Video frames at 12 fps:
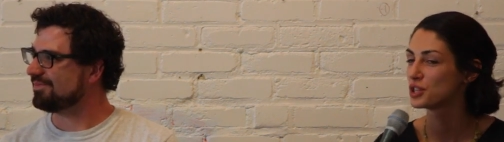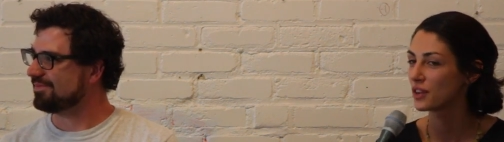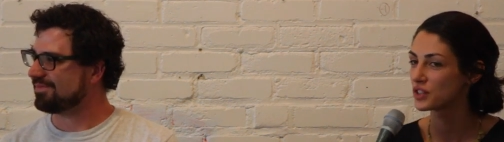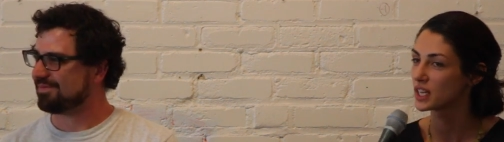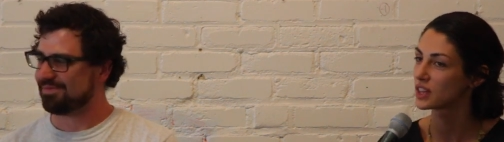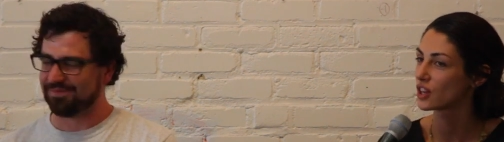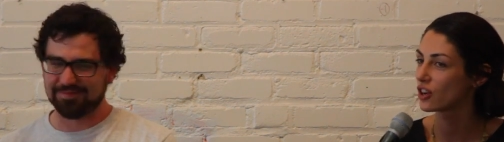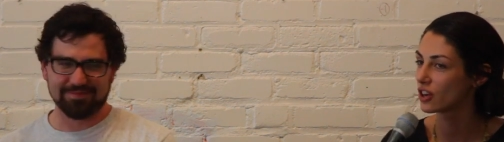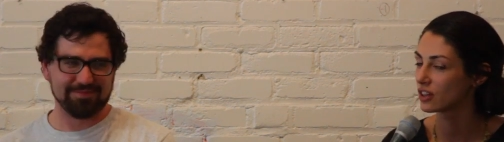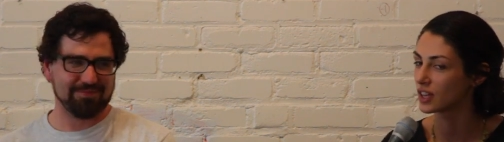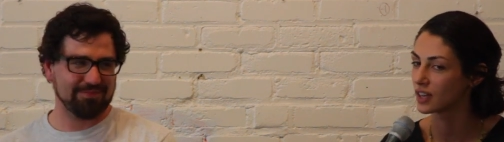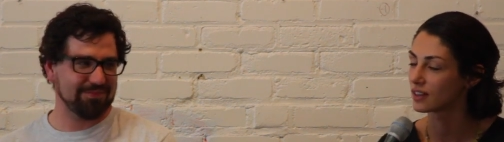Speaker 1: but you have to get there
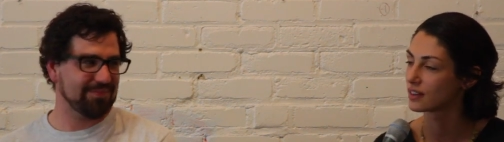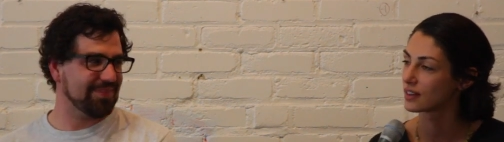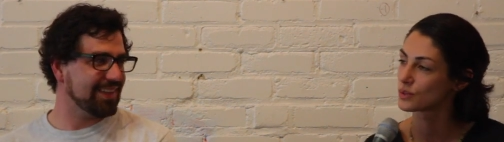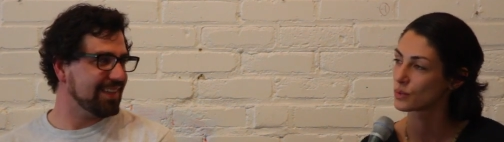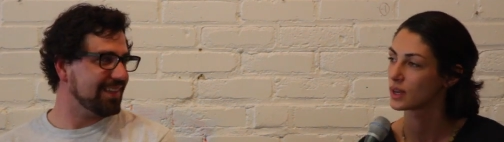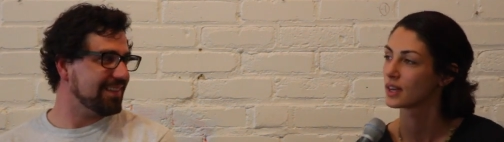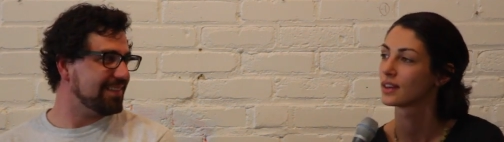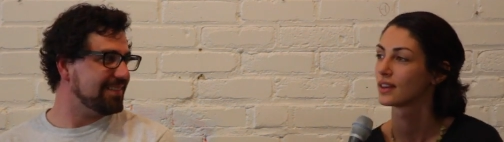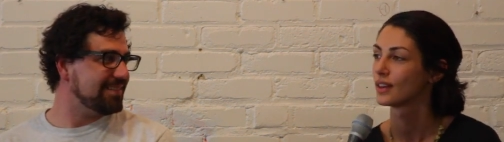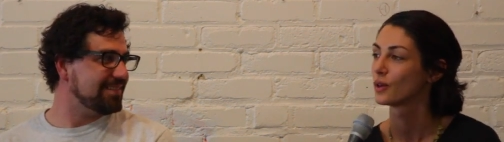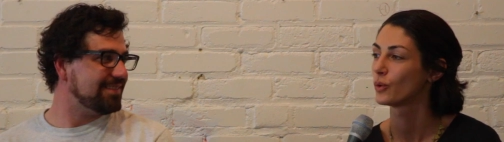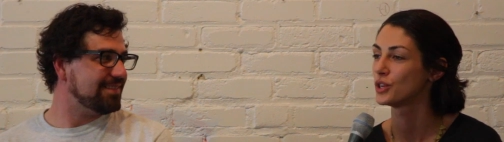early because we
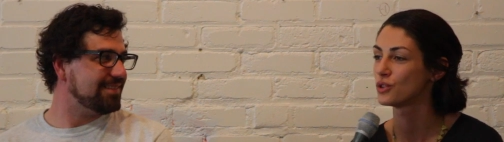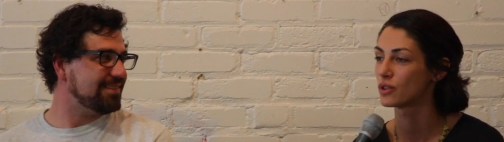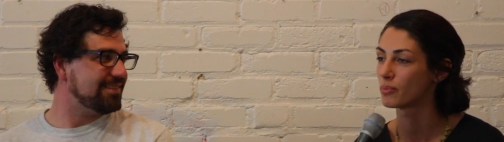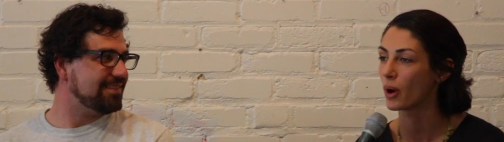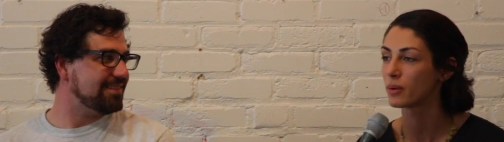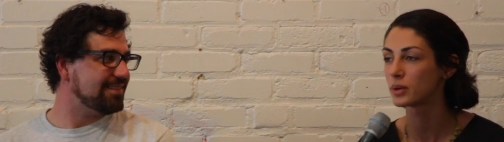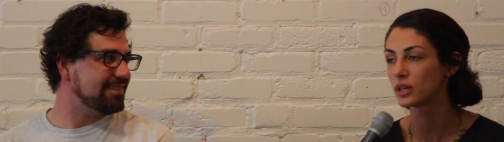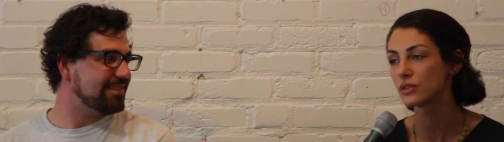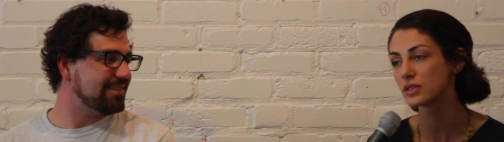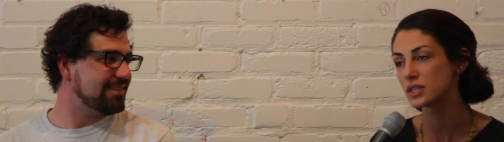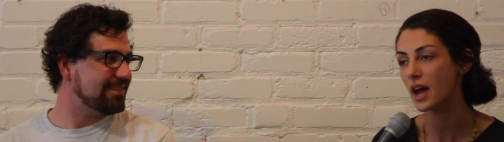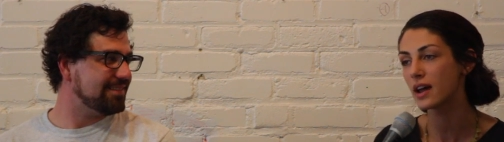we do the
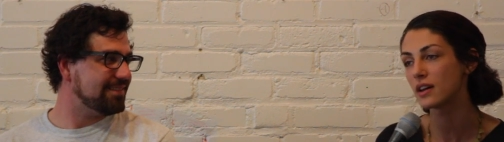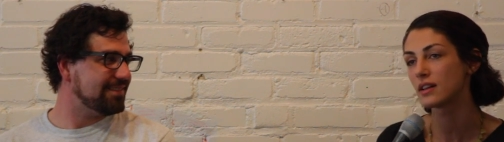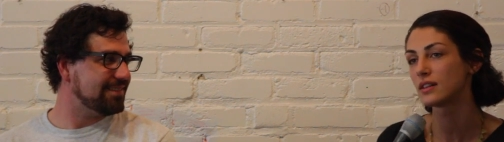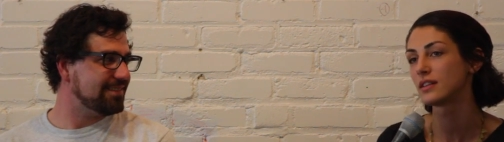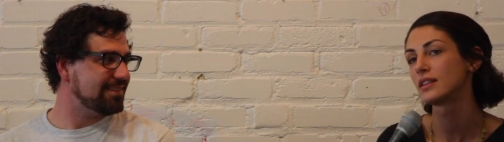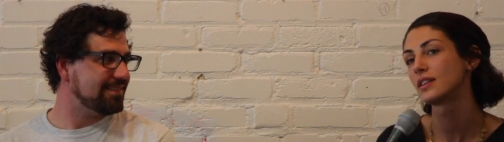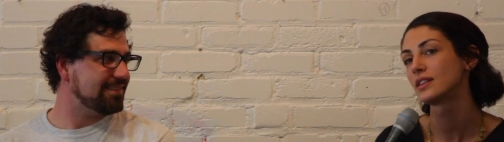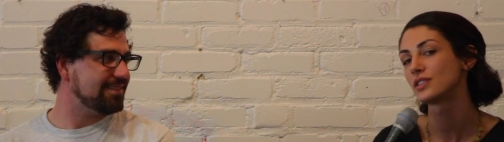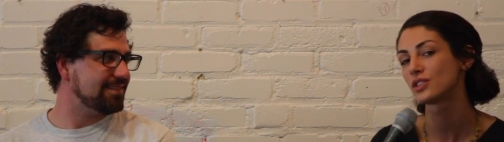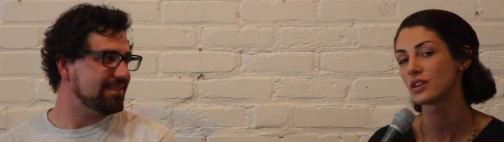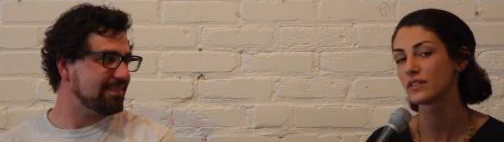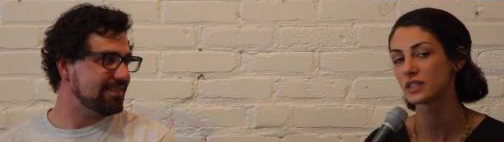barbecue style
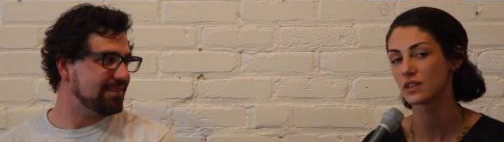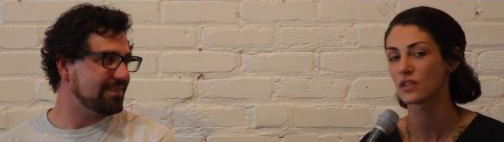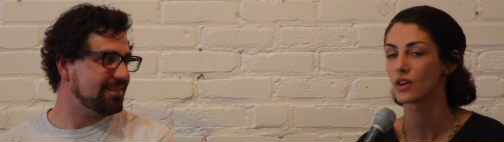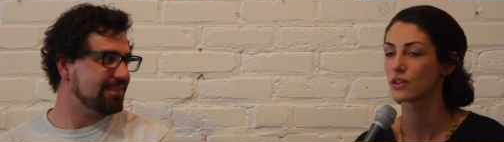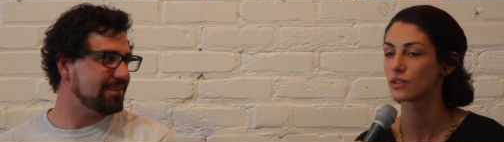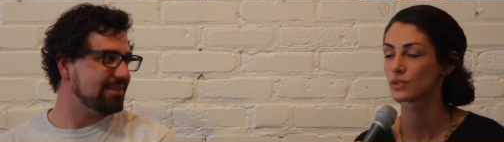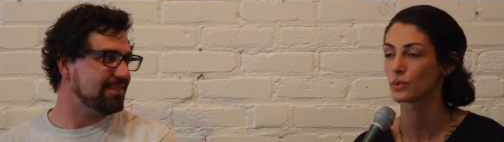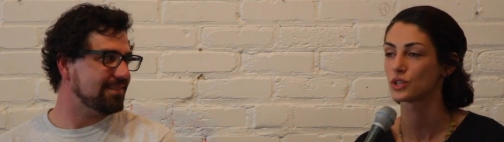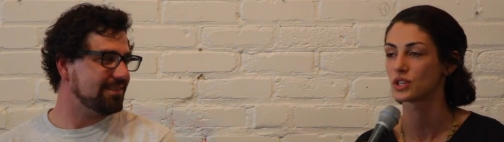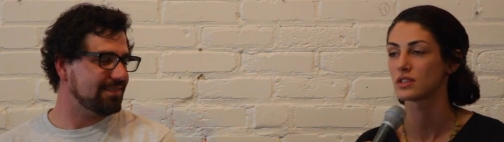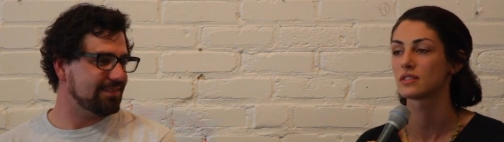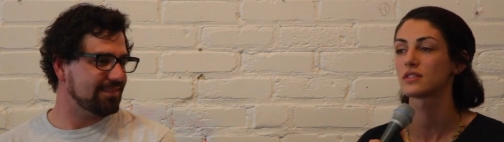service of those,
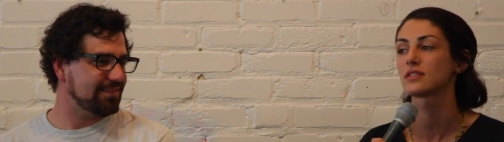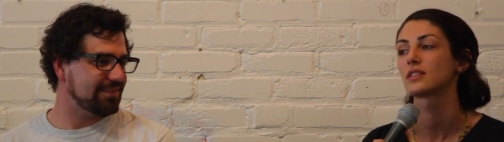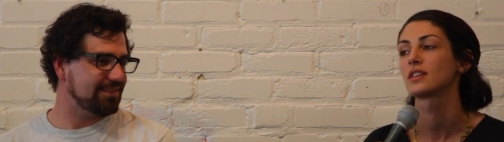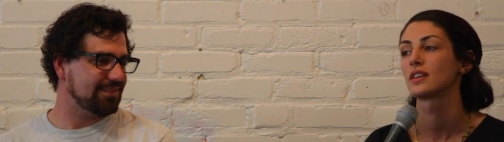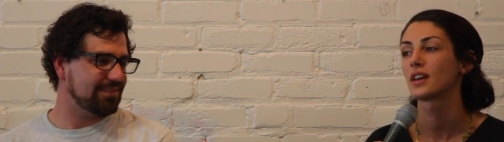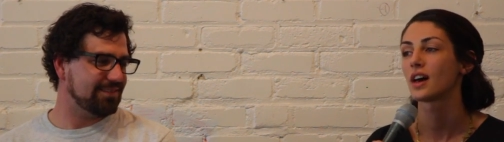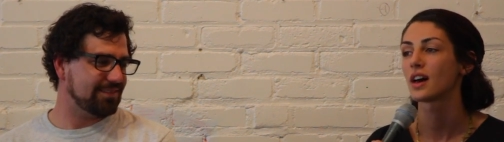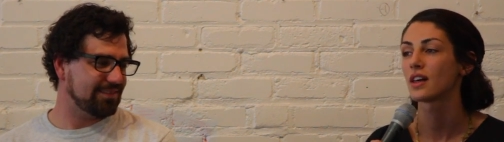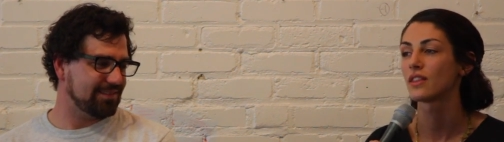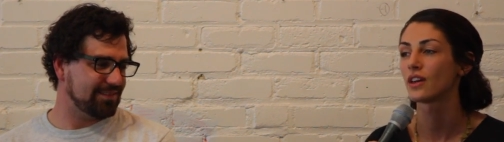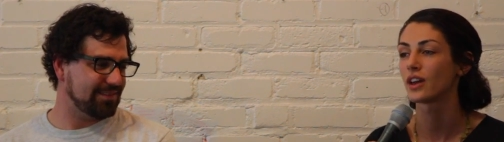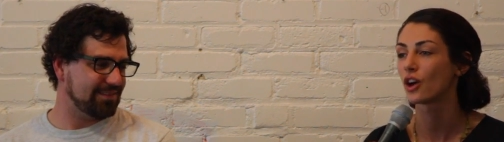which is uh,
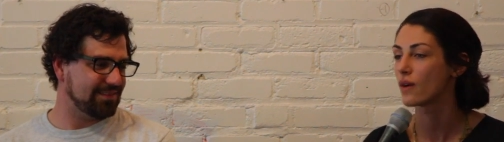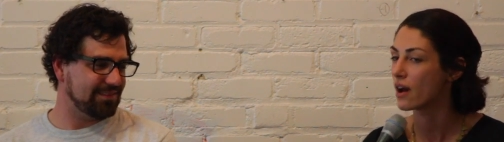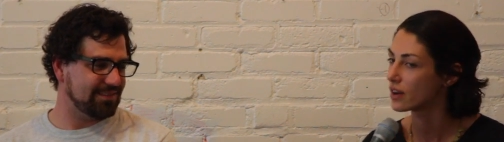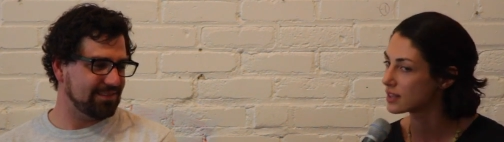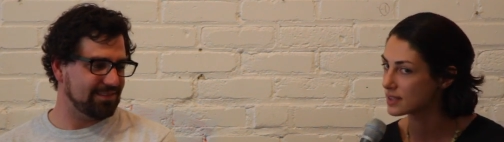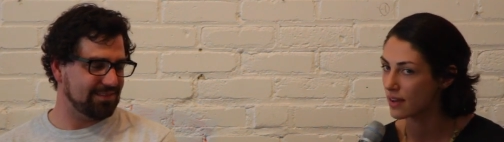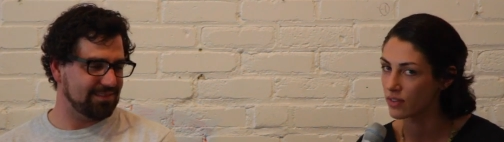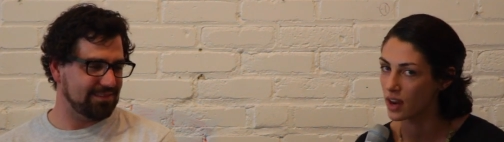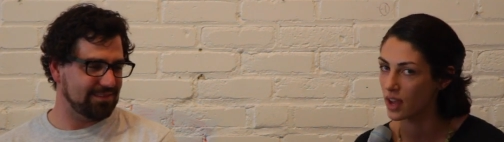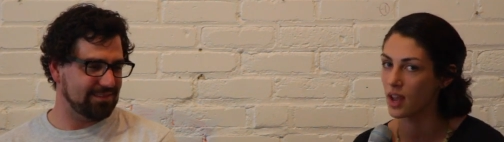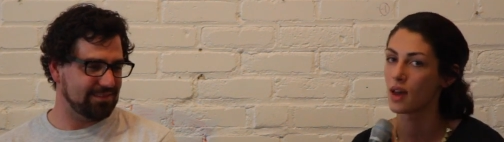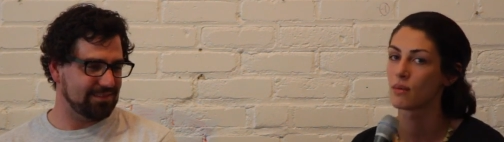they go out at 7
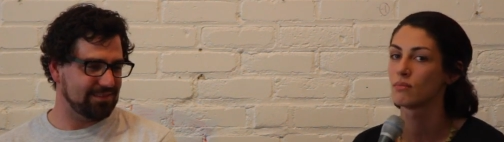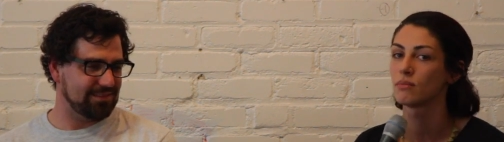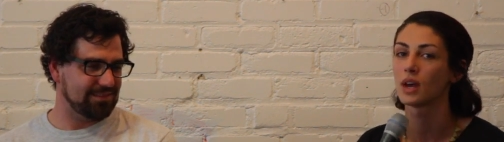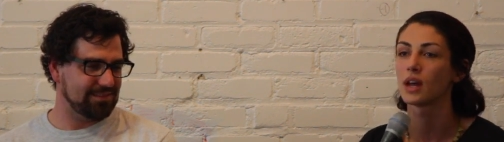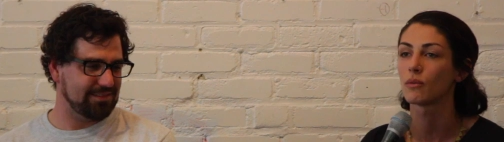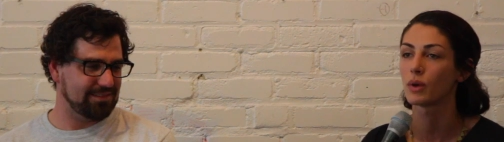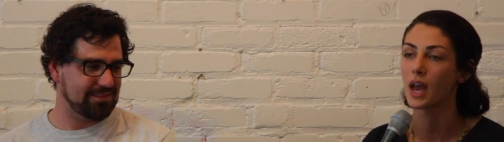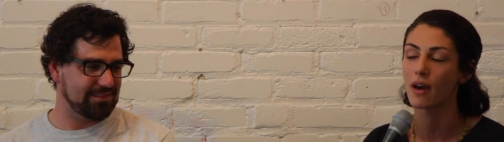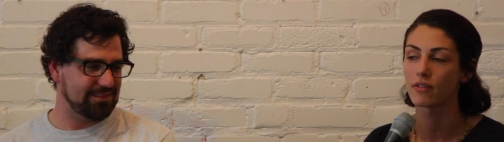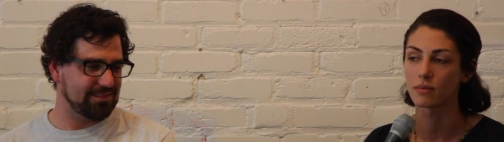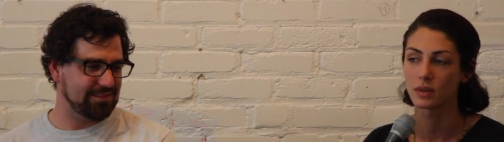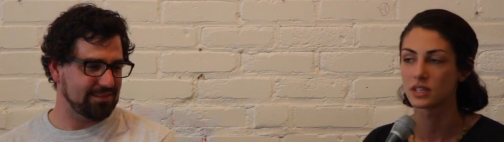a.m. and we
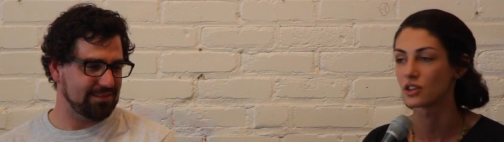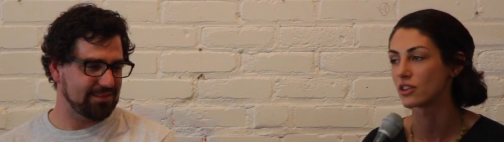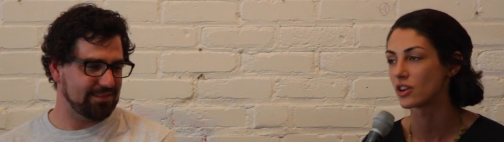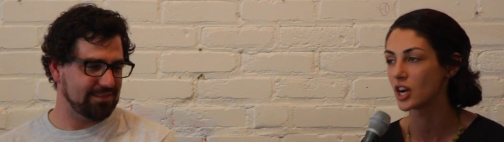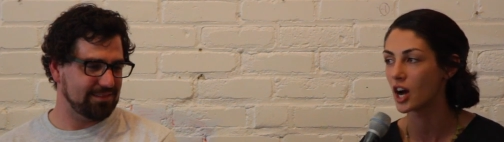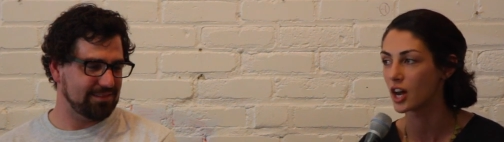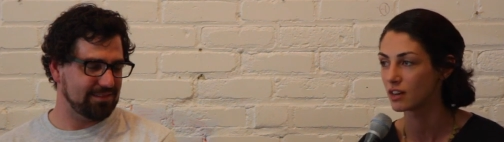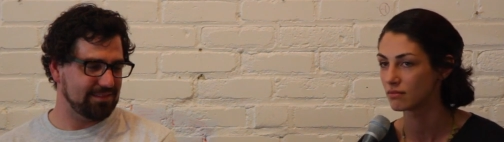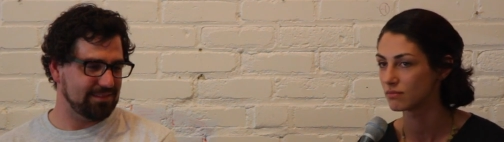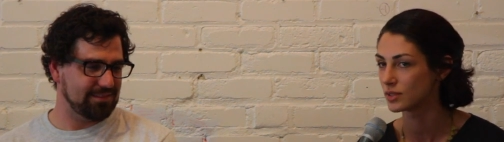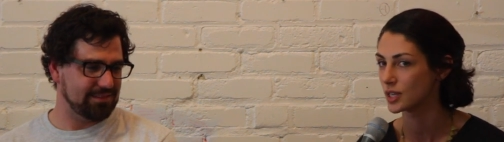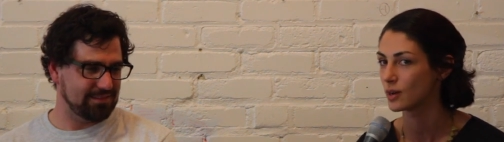have them until they're gone.
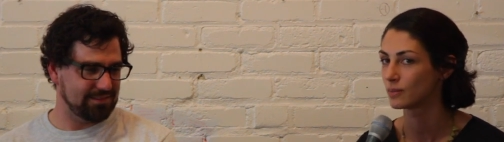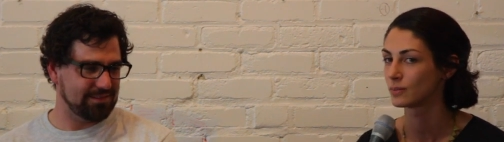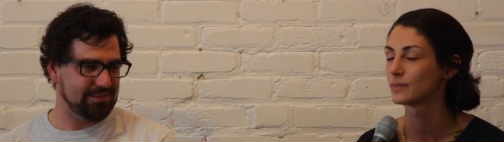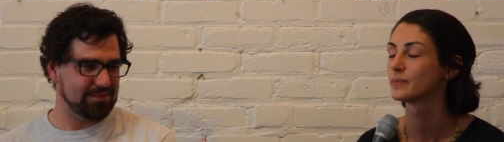So